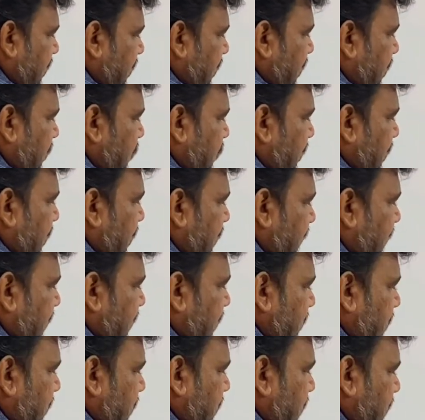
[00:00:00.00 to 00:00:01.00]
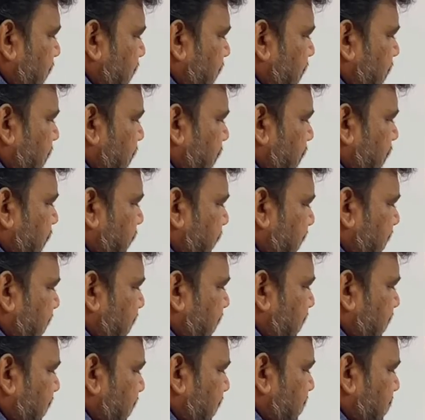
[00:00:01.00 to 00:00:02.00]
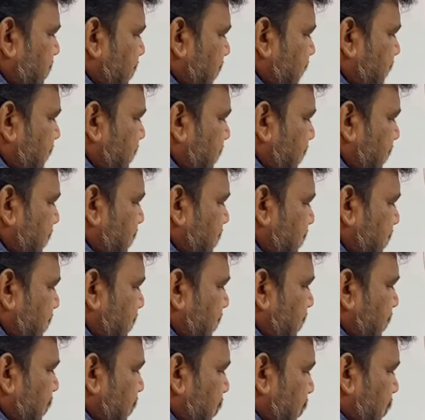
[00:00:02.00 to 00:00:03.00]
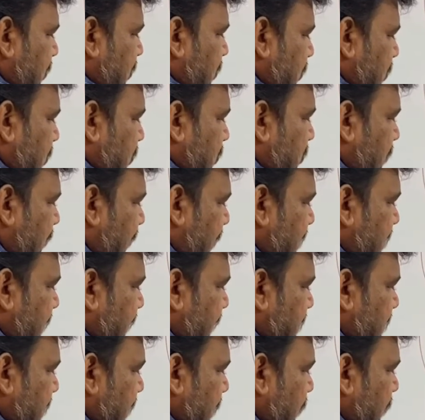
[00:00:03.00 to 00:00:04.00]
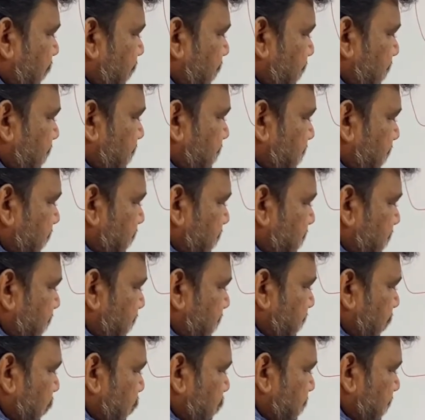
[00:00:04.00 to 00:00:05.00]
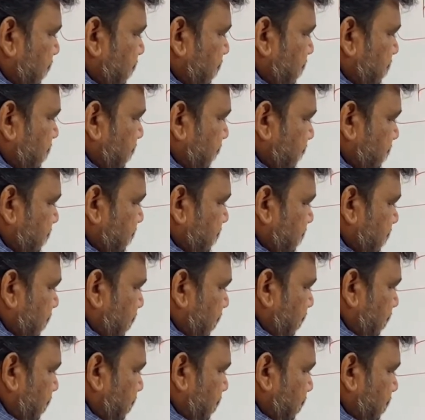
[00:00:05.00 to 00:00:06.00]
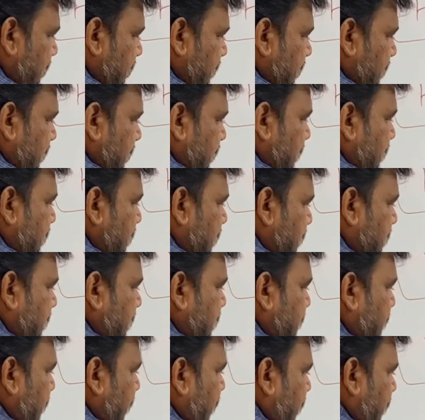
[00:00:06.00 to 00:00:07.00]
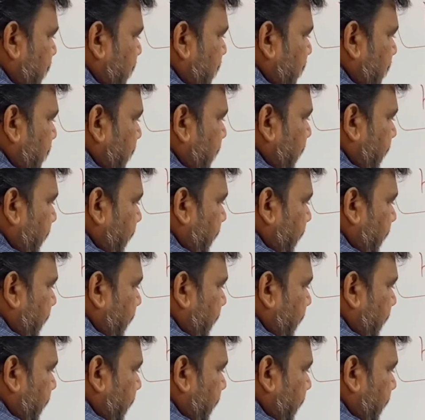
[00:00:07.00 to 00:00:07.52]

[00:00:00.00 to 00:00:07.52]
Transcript: and we are trillions of cells. So whatever surrounding the cells is outside the cell, which is called, this is body.